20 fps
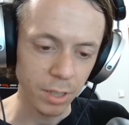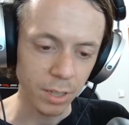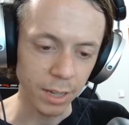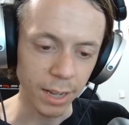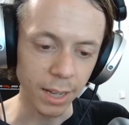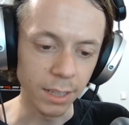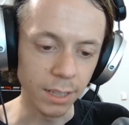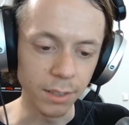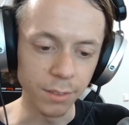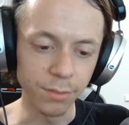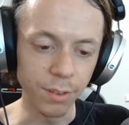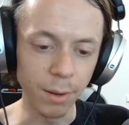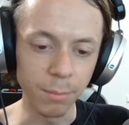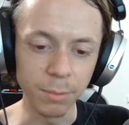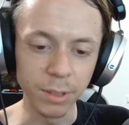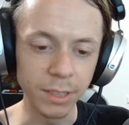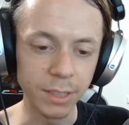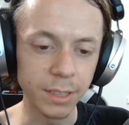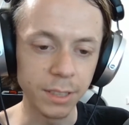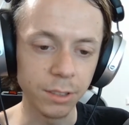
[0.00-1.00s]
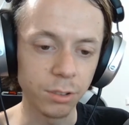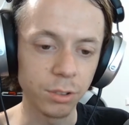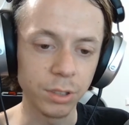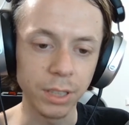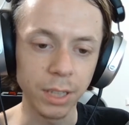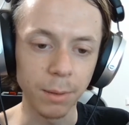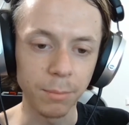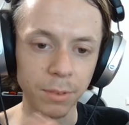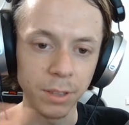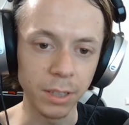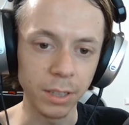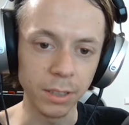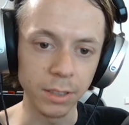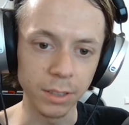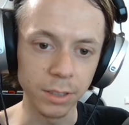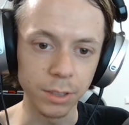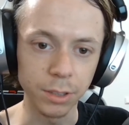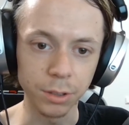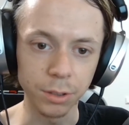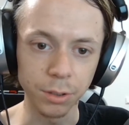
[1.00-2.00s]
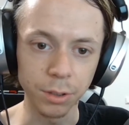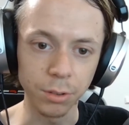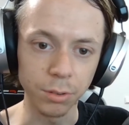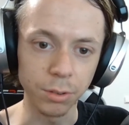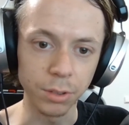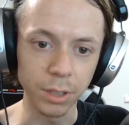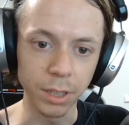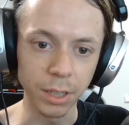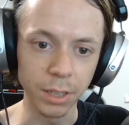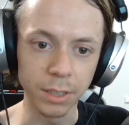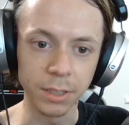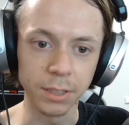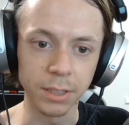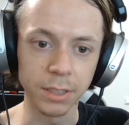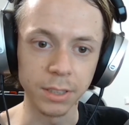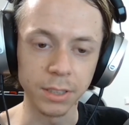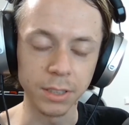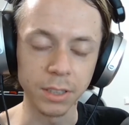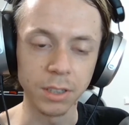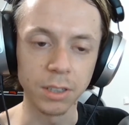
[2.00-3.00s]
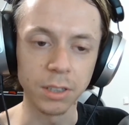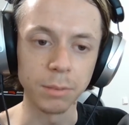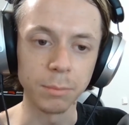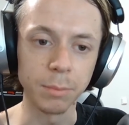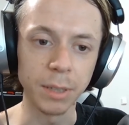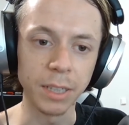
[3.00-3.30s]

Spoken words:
And if I'm listening to something, it's gone.